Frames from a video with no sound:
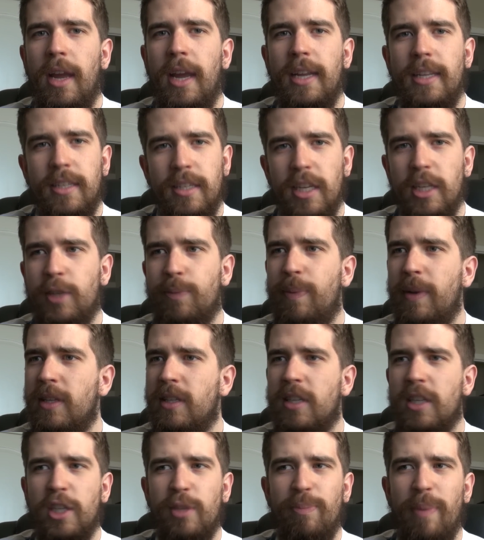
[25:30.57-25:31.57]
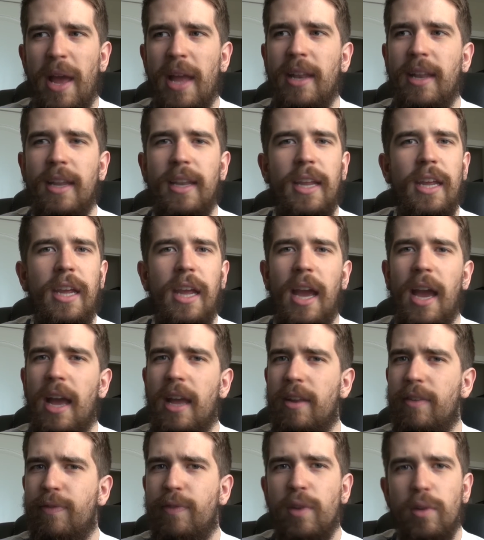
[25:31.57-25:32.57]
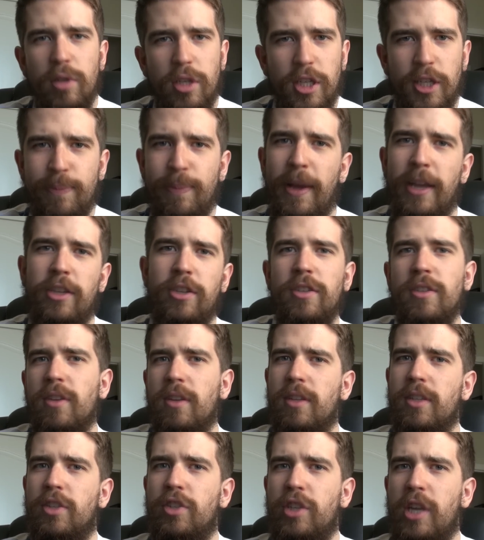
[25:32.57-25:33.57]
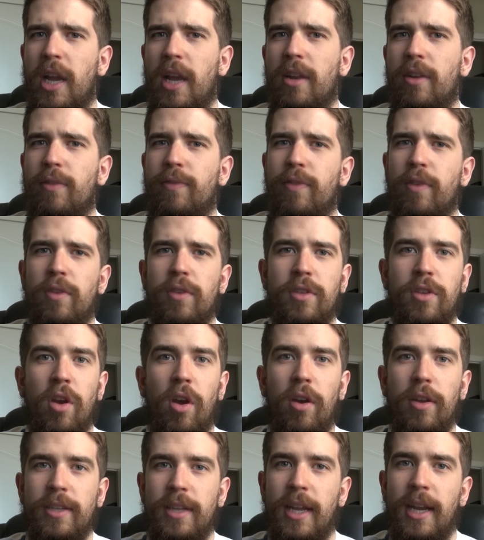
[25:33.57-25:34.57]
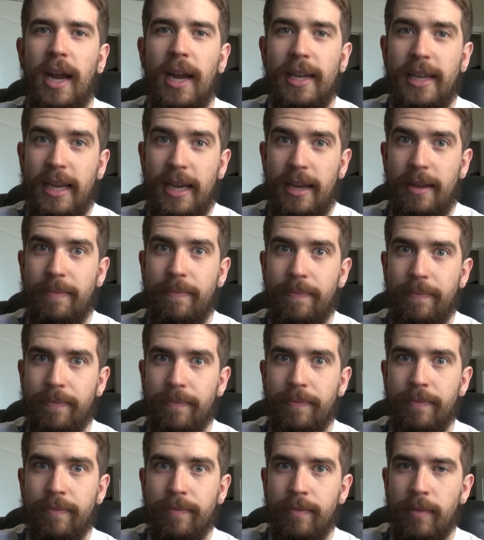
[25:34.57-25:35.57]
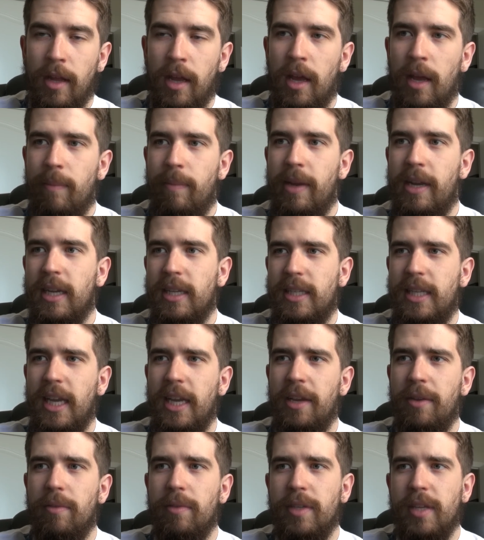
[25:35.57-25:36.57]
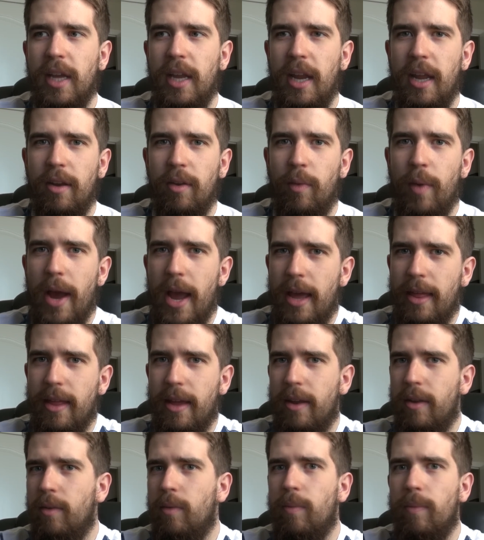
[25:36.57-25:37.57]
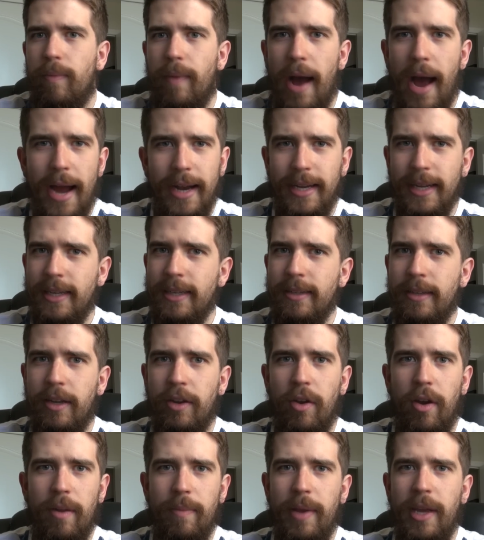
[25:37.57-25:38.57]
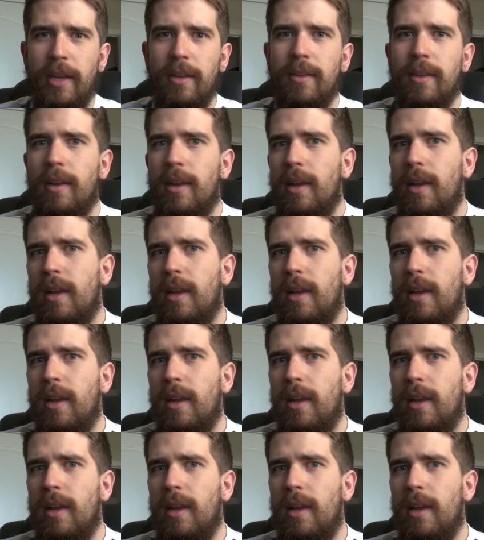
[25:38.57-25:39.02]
It's been suspended. He had a few suspensions on his channel for his Content ID, because he used it in a way that I didn't, you know what I mean?